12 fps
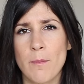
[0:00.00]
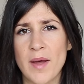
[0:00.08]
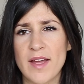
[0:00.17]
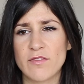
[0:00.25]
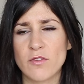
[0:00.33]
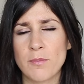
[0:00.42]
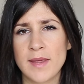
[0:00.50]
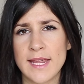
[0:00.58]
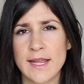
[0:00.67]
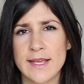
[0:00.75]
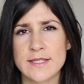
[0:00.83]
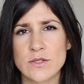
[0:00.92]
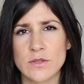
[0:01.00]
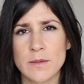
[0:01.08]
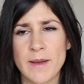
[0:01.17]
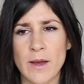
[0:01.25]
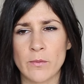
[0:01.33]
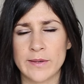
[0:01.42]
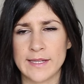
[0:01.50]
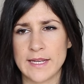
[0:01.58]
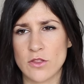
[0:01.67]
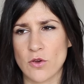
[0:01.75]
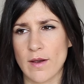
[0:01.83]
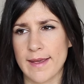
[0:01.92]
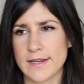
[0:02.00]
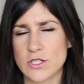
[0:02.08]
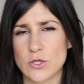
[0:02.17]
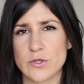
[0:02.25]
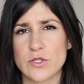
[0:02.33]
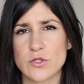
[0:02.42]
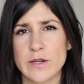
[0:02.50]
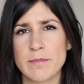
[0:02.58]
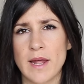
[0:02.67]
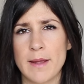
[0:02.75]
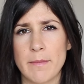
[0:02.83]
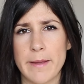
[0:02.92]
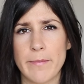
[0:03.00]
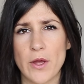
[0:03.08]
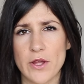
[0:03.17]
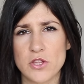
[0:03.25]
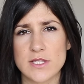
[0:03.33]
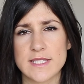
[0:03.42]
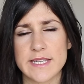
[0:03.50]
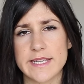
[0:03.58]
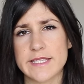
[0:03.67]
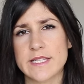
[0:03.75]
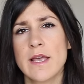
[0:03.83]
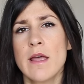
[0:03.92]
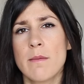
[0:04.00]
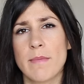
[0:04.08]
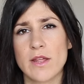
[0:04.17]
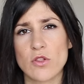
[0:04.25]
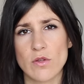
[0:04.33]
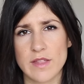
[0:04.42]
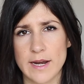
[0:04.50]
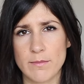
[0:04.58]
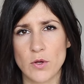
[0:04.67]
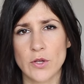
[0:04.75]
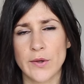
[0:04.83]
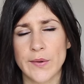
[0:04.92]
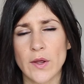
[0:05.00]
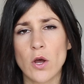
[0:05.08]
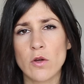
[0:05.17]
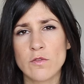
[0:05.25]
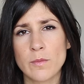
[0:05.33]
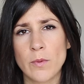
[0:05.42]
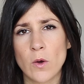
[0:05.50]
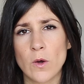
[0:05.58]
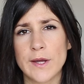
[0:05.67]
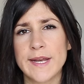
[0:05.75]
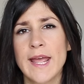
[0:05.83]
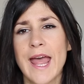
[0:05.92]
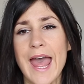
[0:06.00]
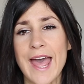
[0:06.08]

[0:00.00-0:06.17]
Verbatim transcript: but for me, it's all about really trying to streamline my purchases, make sure that I'm not going overboard,